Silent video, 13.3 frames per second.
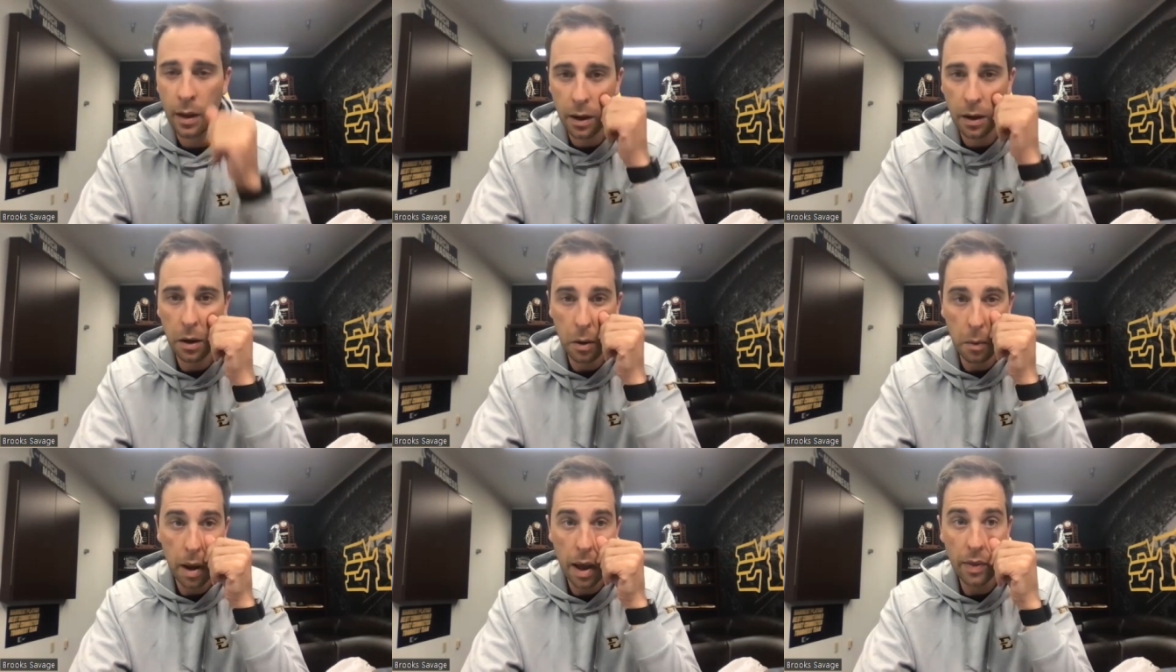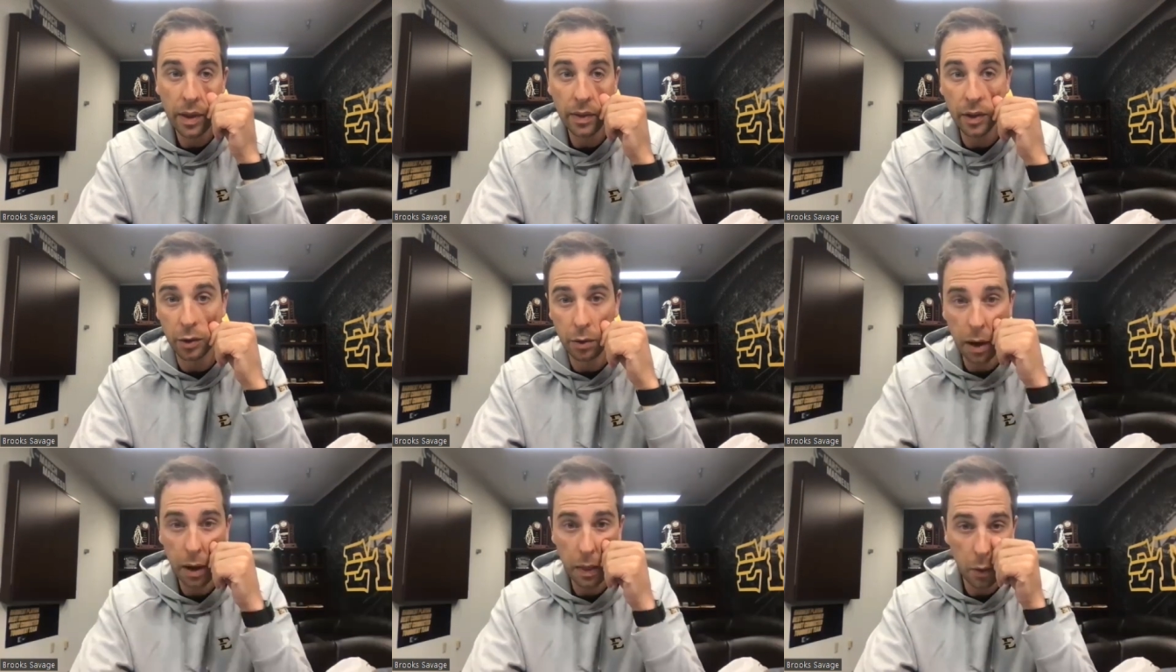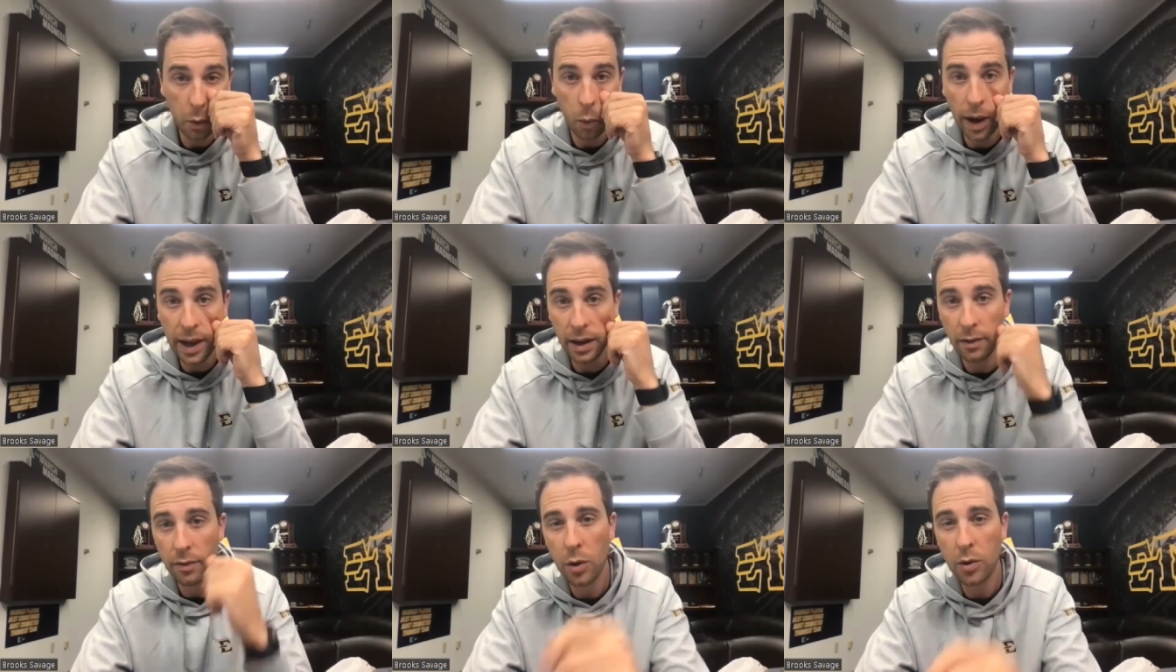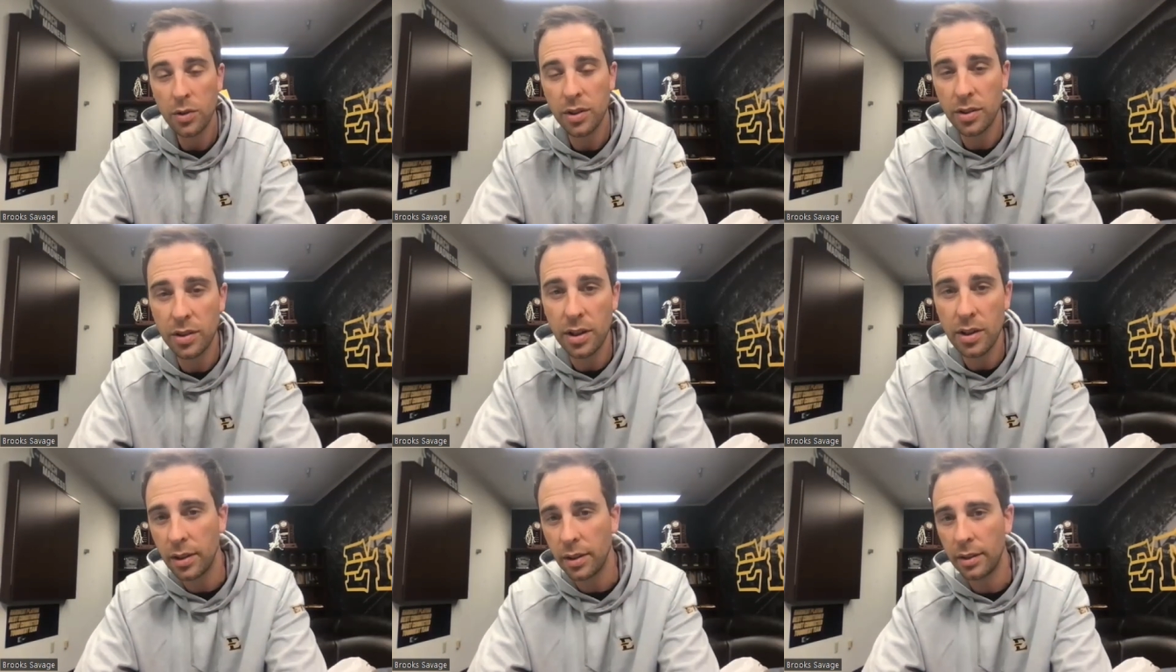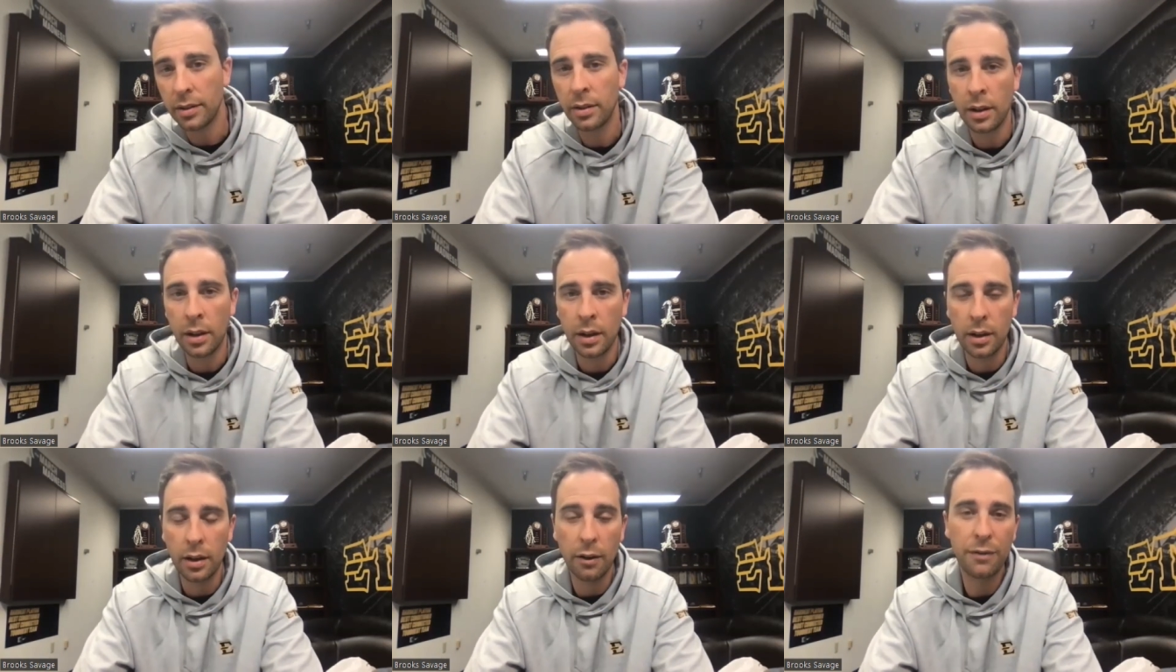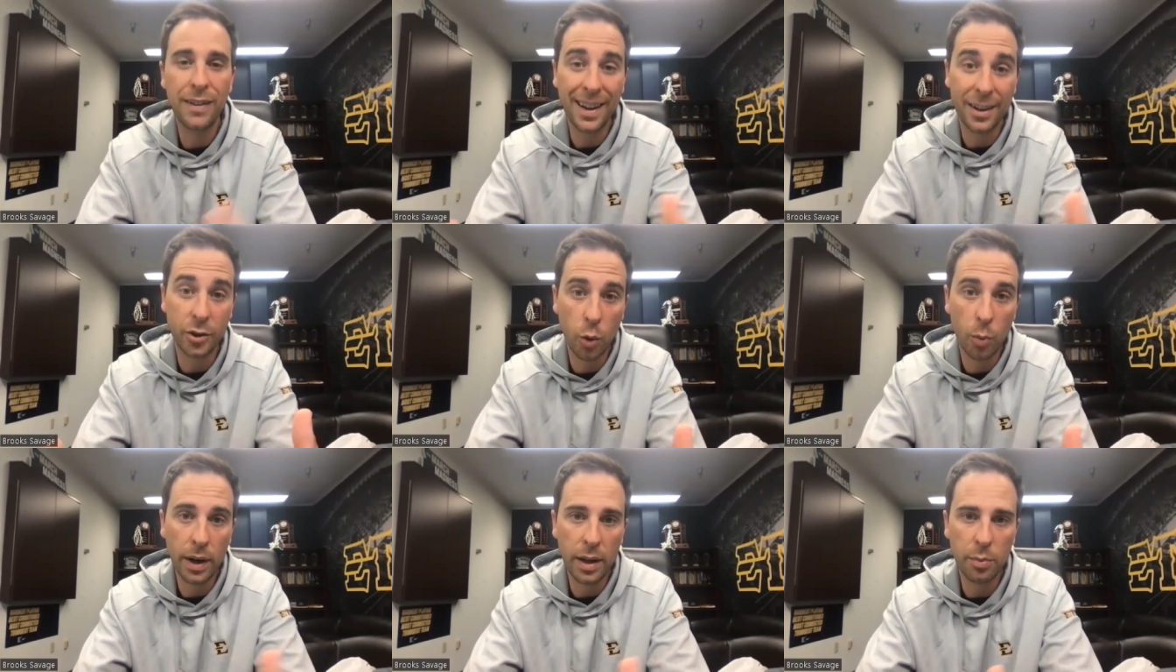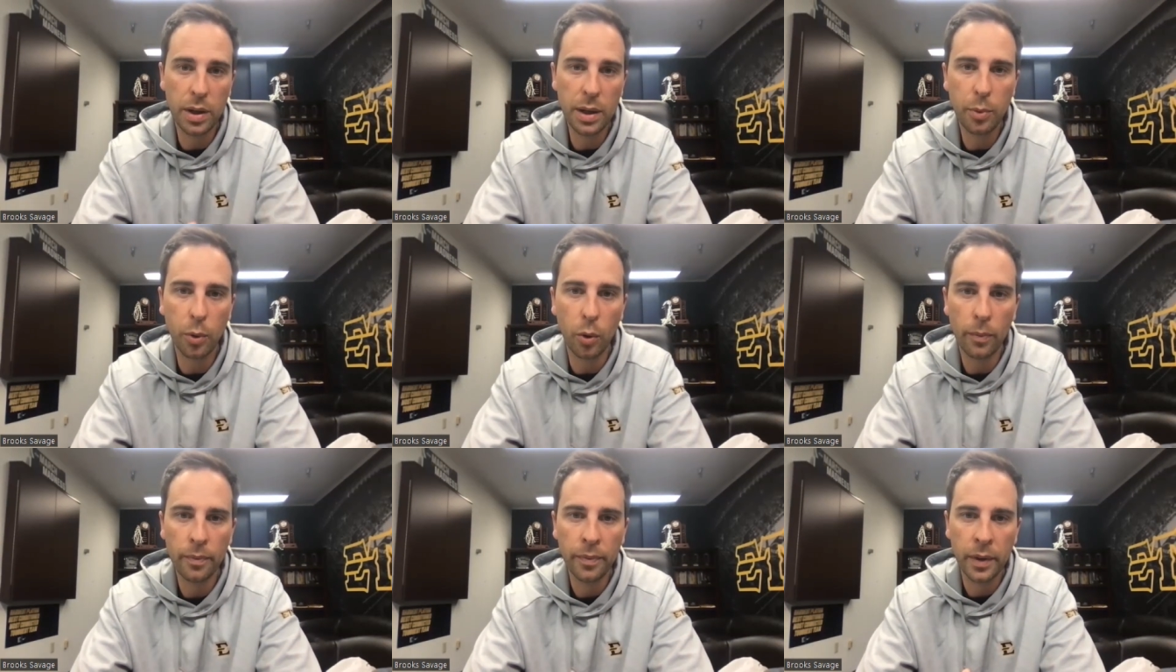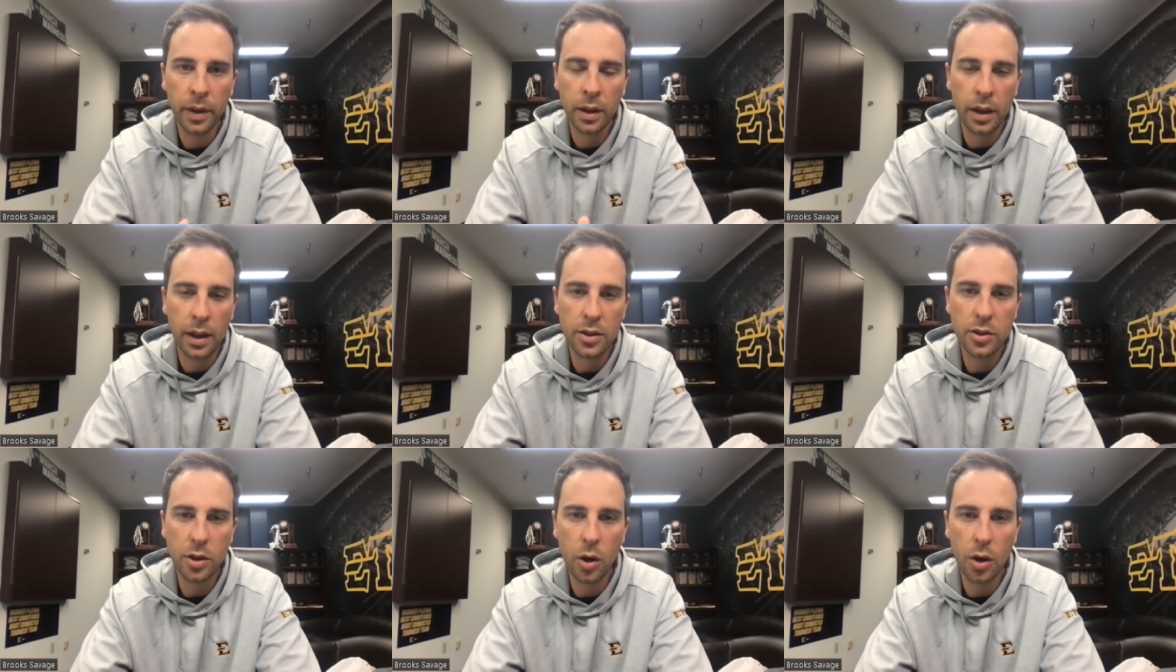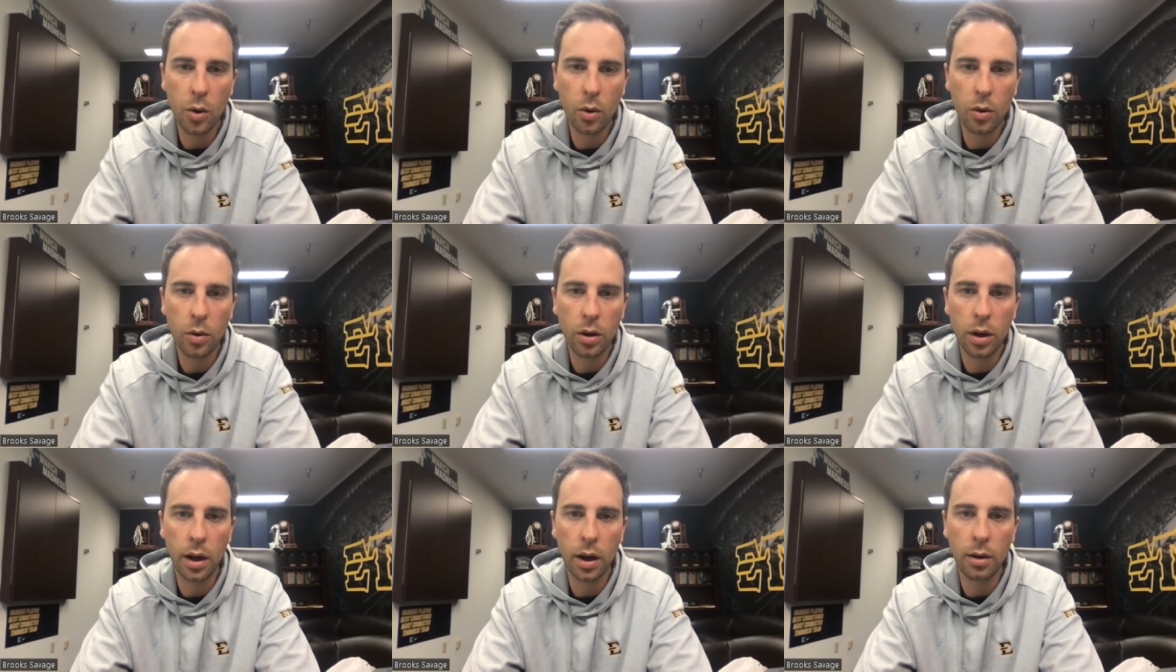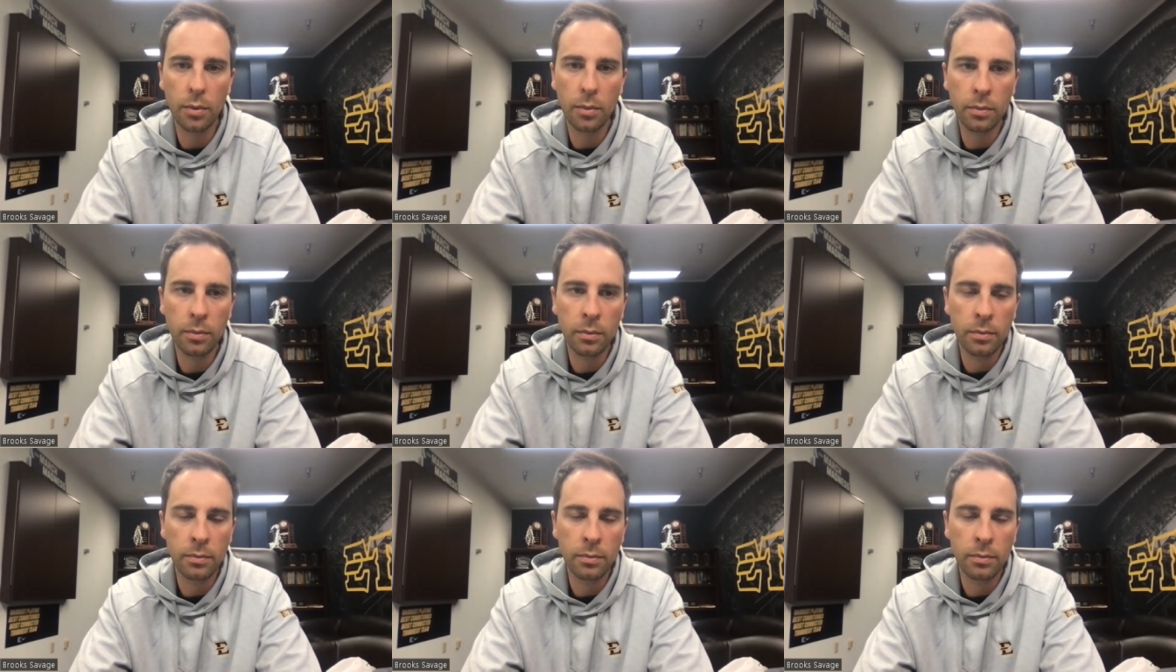um, and then the the weight of those decisions affects so many people and so um,